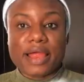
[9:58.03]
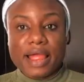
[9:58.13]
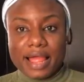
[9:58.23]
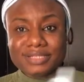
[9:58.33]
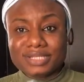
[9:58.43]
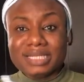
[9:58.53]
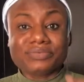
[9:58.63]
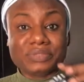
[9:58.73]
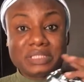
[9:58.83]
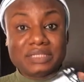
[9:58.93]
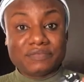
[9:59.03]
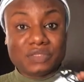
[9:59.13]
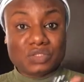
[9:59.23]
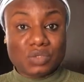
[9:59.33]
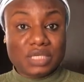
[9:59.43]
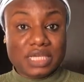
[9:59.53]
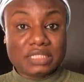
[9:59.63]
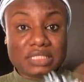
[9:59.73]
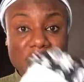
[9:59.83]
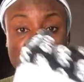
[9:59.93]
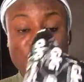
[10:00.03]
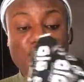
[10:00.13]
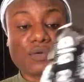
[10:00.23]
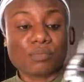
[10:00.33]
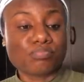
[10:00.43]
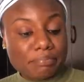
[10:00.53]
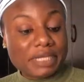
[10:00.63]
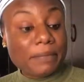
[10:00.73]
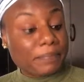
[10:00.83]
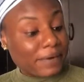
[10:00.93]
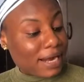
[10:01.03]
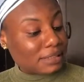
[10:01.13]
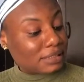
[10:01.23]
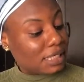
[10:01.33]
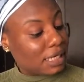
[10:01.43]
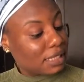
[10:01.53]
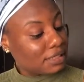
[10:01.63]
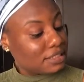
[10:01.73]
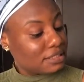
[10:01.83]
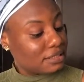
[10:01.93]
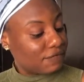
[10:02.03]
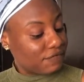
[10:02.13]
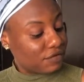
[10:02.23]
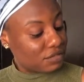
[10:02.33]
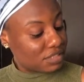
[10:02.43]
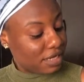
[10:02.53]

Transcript: I actually received this one yesterday from a brand. This is the first